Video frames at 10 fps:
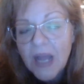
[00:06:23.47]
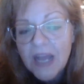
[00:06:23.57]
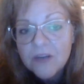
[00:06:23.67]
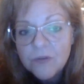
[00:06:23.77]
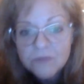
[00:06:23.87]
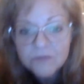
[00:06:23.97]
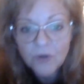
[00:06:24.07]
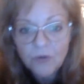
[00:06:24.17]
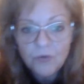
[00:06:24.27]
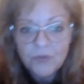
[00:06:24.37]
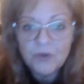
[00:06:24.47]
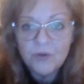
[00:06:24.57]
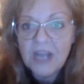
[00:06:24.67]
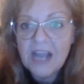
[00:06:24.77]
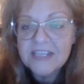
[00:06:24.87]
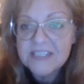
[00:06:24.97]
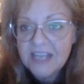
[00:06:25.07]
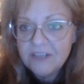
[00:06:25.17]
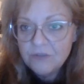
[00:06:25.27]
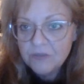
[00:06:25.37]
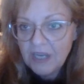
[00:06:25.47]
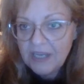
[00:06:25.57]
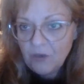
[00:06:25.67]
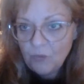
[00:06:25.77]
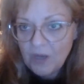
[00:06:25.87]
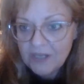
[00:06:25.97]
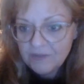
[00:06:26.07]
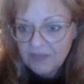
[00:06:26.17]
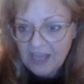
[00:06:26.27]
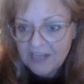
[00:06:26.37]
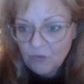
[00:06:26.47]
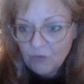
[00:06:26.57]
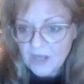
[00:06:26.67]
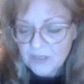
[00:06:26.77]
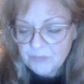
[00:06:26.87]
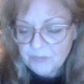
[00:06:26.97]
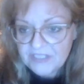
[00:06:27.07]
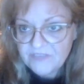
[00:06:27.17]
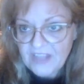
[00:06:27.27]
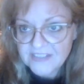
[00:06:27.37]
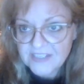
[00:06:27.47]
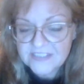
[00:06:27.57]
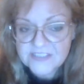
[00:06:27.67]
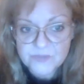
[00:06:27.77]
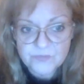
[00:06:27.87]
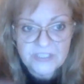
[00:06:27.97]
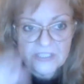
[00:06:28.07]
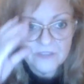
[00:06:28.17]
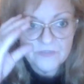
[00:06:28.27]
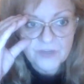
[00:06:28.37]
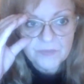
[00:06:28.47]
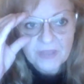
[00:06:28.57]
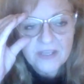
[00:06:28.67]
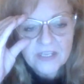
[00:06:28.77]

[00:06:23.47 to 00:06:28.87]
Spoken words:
don't know though, because I don't want to believe that it's real from the,